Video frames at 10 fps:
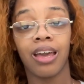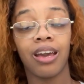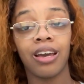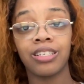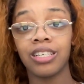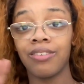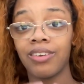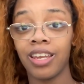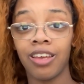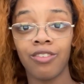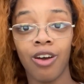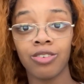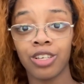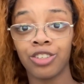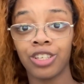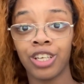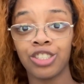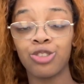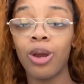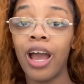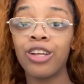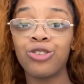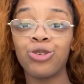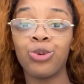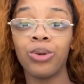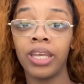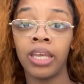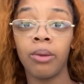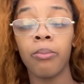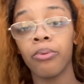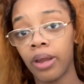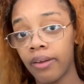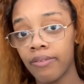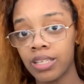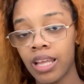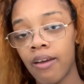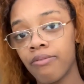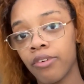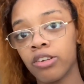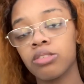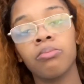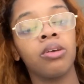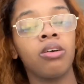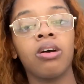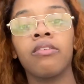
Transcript: achieve any of those other things, try to eat breakfast. That first meal of